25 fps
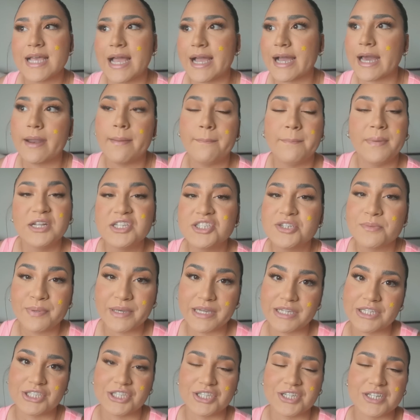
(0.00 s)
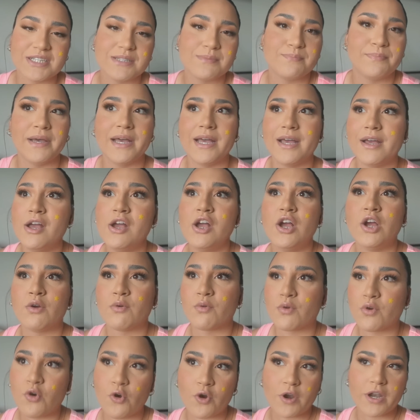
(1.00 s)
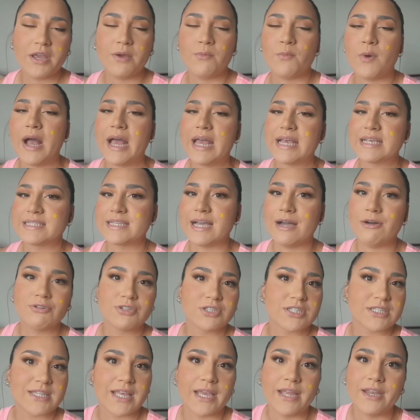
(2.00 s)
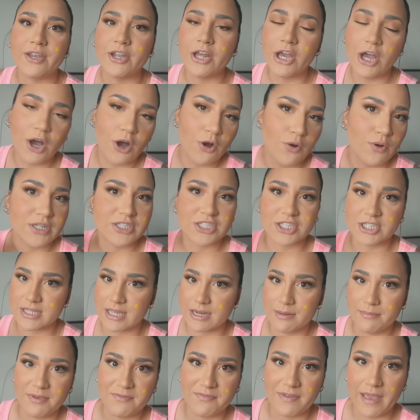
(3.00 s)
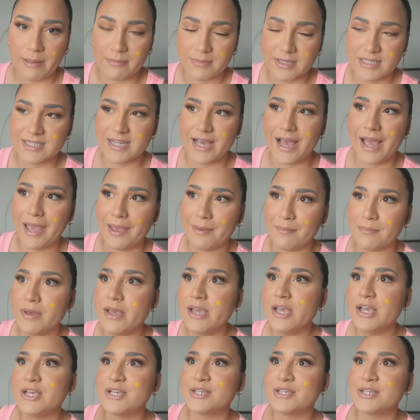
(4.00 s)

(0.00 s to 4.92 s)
I got a bunch of pictures, but recording wise, I was just like, no, it's just gonna be family time.